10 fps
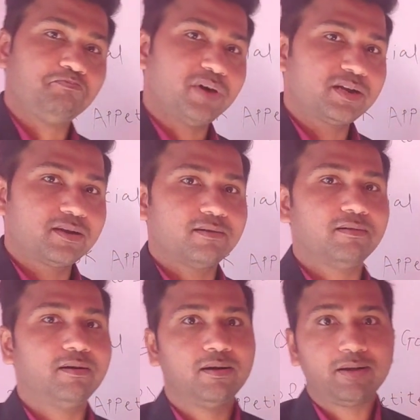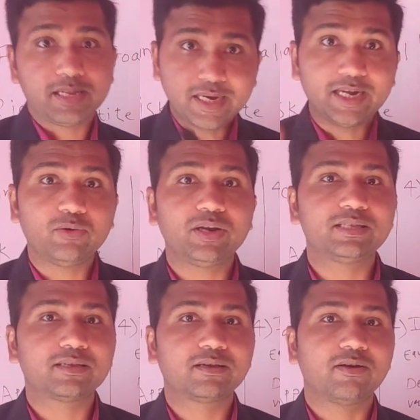But decide your
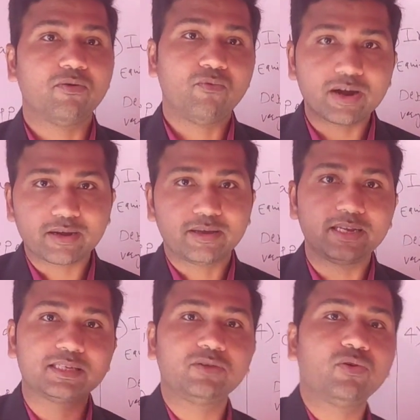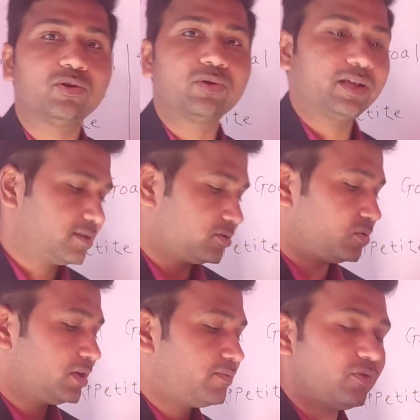risk, what risk you want to take.
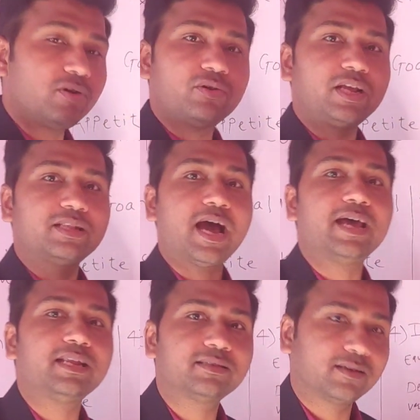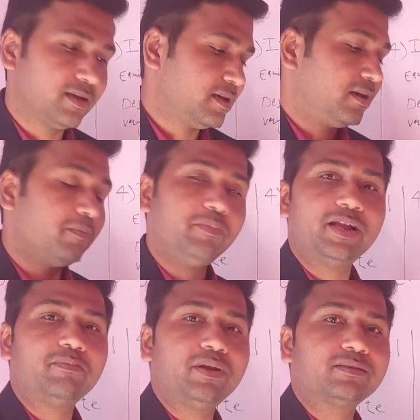So if you want to take the high risk,
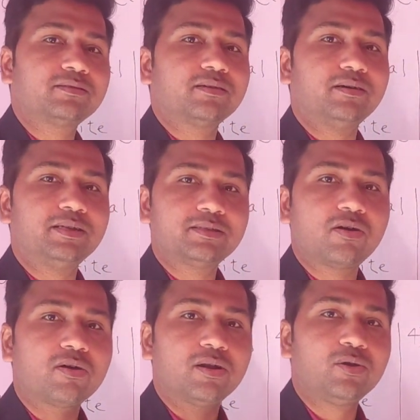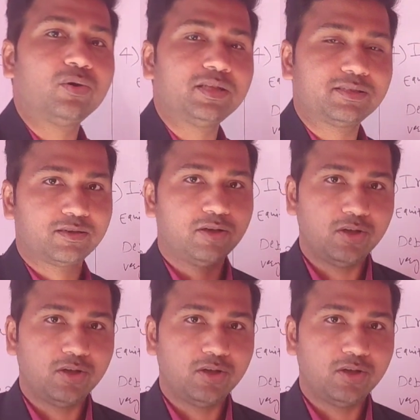medium risk or low risk.